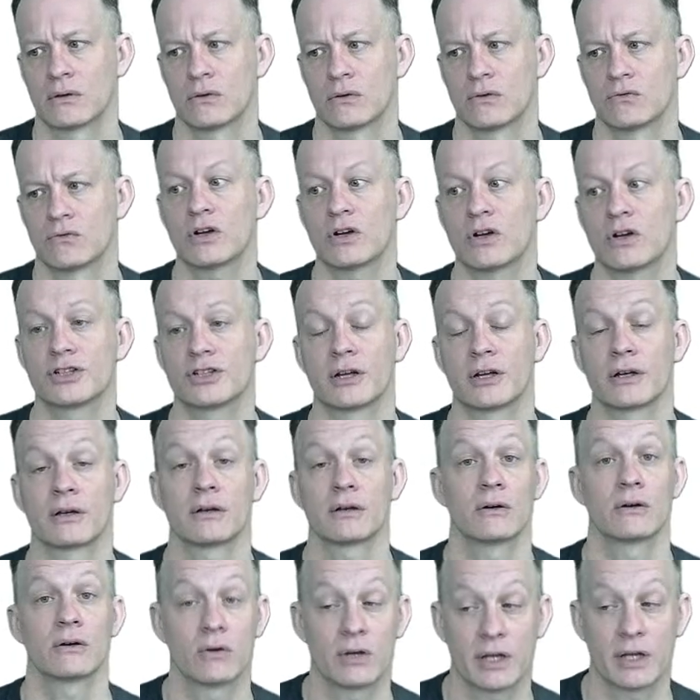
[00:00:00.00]
rushing?
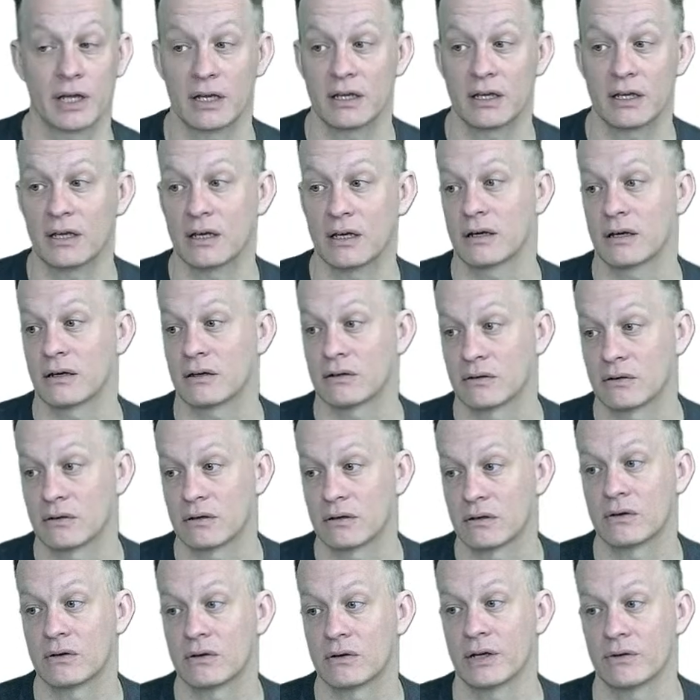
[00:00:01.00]
Okay, yeah.
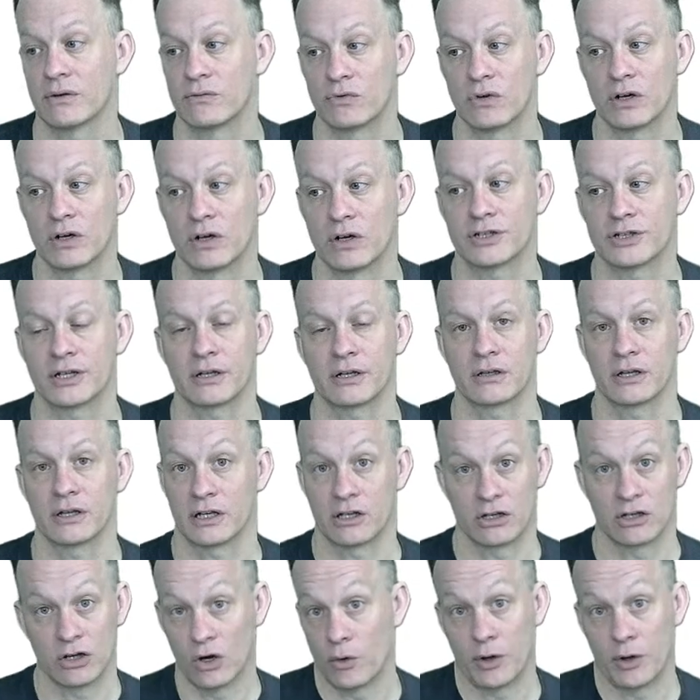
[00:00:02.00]
Okay, rushing,
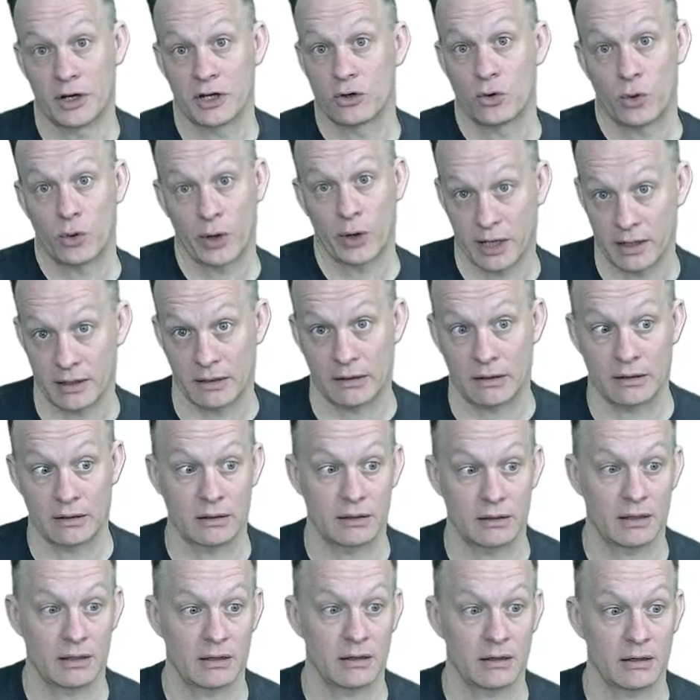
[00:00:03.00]
like going quickly,
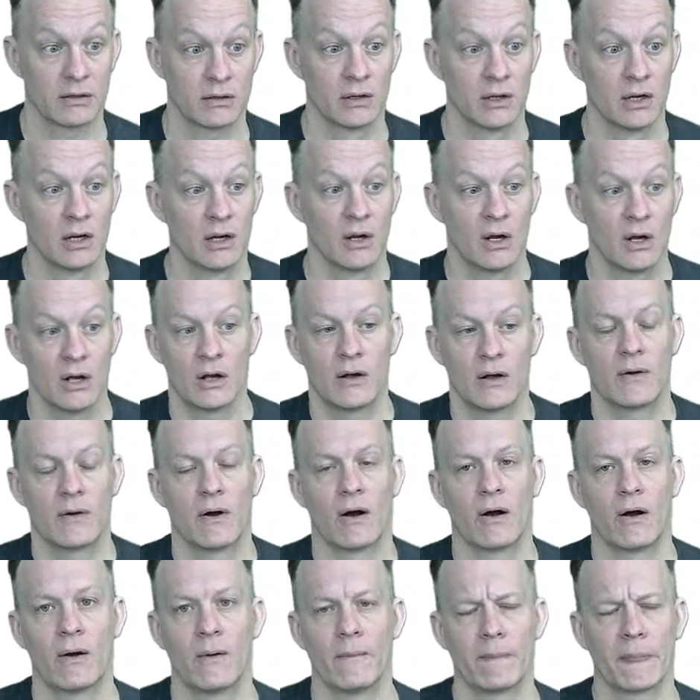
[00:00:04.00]
yeah.
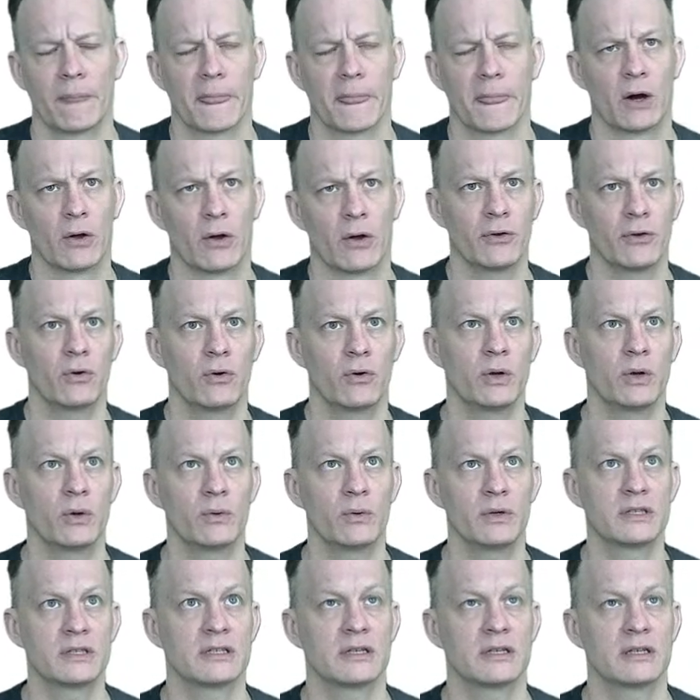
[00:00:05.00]
Although we
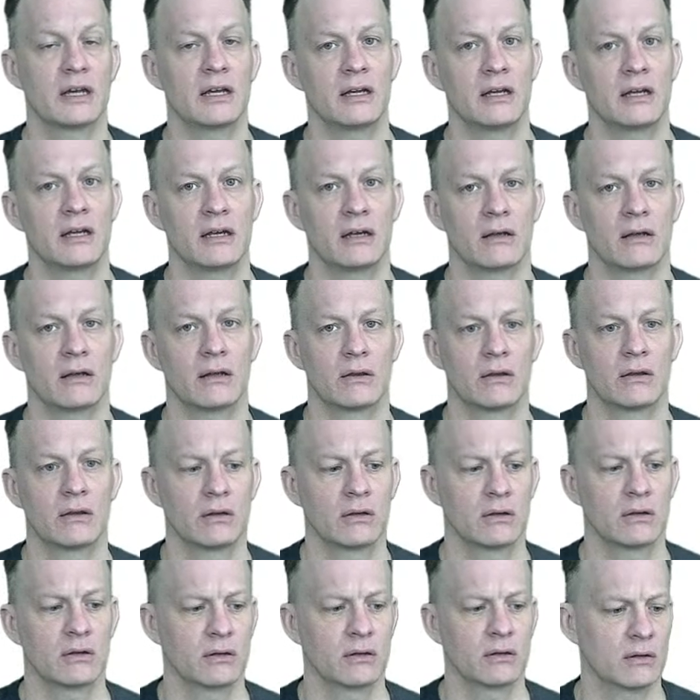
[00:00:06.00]
would say
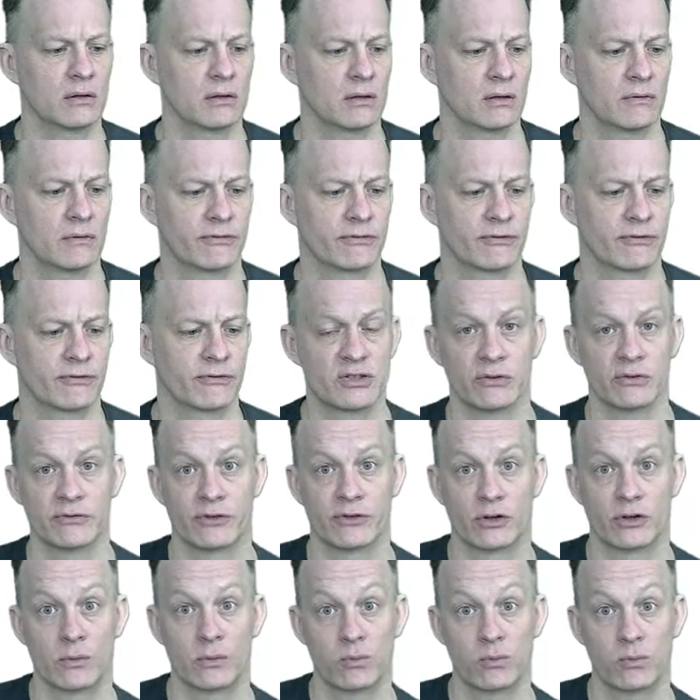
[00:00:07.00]
the phrasal
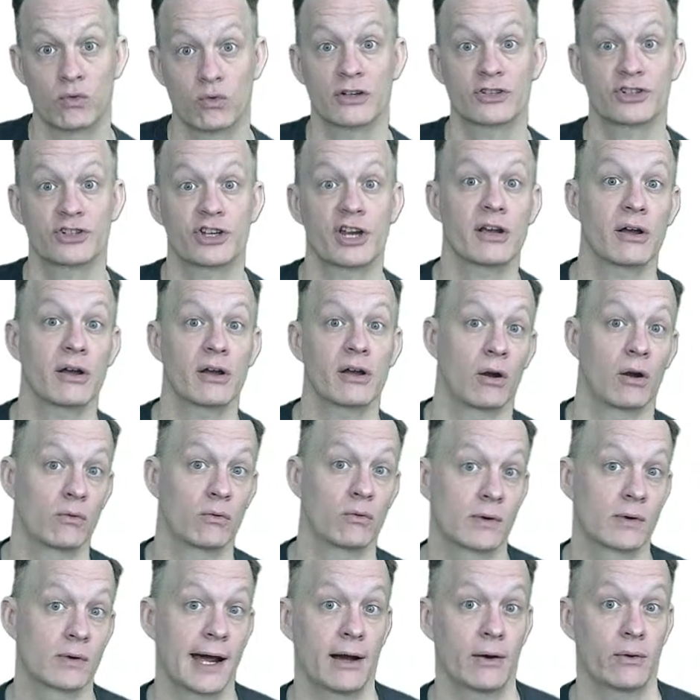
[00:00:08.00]
verb rushing
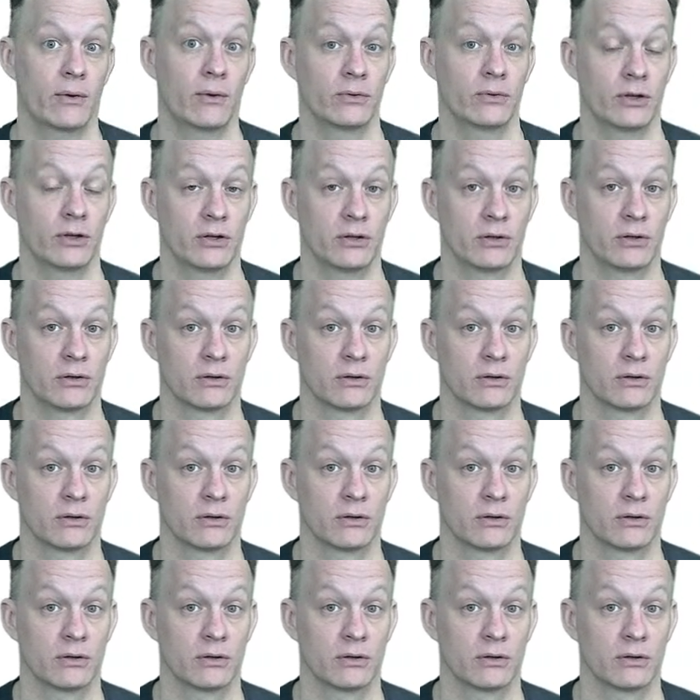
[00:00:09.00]
around,